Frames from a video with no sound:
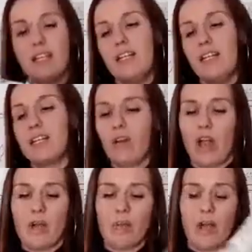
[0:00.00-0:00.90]
So
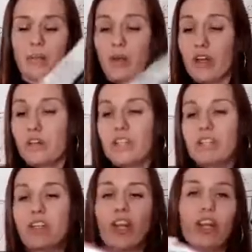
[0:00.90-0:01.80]
I'm curious
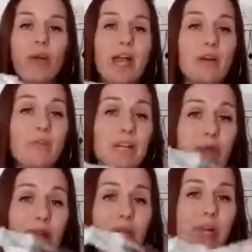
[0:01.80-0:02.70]
to know how many
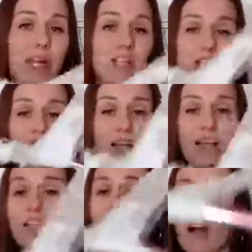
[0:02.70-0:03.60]
people actually
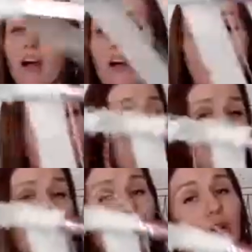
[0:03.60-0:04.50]
are going to make
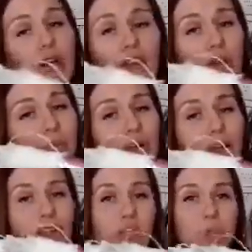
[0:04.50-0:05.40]
a hula hoop
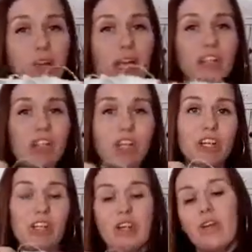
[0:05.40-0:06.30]

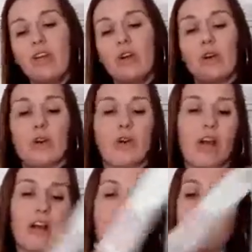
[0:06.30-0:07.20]
dreamcatcher, or
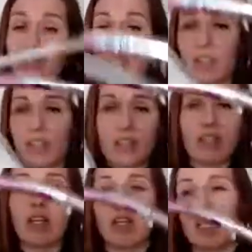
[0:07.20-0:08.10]

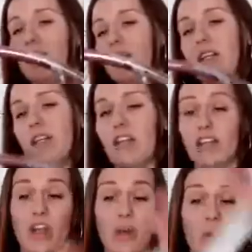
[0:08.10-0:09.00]
I don't
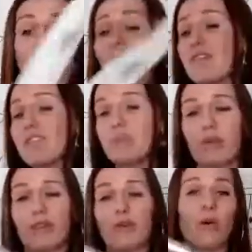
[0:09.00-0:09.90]
know, or have done
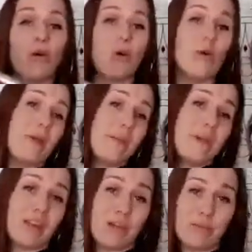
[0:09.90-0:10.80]
before, or maybe
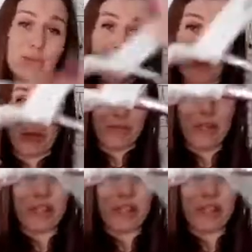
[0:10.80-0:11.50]
those people that have been